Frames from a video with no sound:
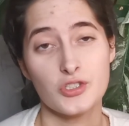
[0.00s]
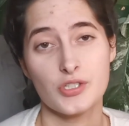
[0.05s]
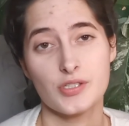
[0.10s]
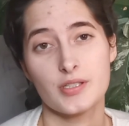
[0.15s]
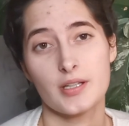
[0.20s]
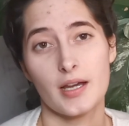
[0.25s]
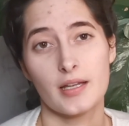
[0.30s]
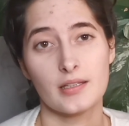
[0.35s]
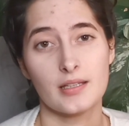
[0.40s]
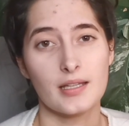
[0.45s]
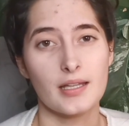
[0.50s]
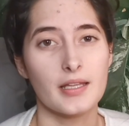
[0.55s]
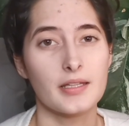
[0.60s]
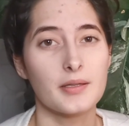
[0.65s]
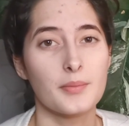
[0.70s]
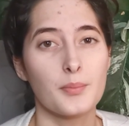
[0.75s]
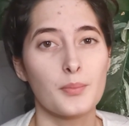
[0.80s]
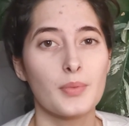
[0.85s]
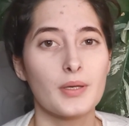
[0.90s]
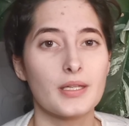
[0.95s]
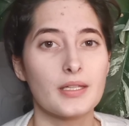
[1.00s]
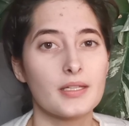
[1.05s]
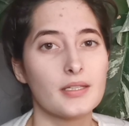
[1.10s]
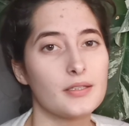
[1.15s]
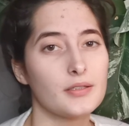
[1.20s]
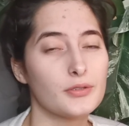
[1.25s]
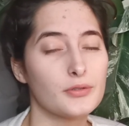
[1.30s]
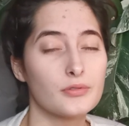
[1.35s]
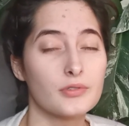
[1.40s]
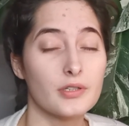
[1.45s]
You just gotta let them
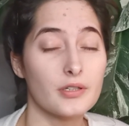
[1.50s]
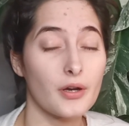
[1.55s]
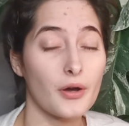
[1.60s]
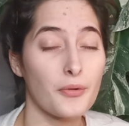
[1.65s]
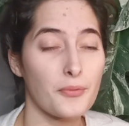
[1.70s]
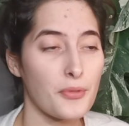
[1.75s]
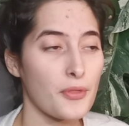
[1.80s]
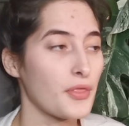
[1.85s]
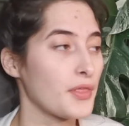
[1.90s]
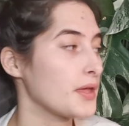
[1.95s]
be, do their own